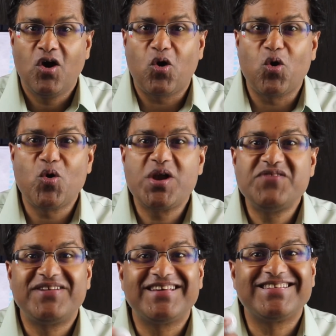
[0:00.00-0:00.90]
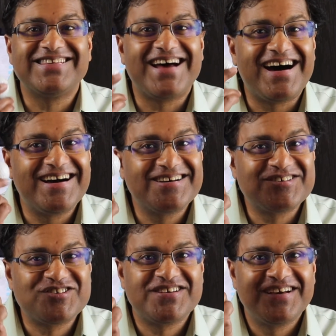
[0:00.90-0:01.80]
or even as
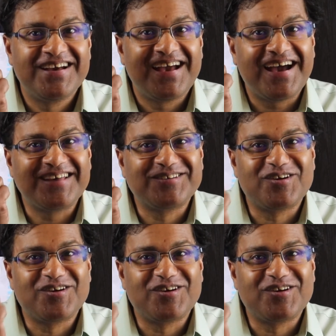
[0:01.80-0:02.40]
large as a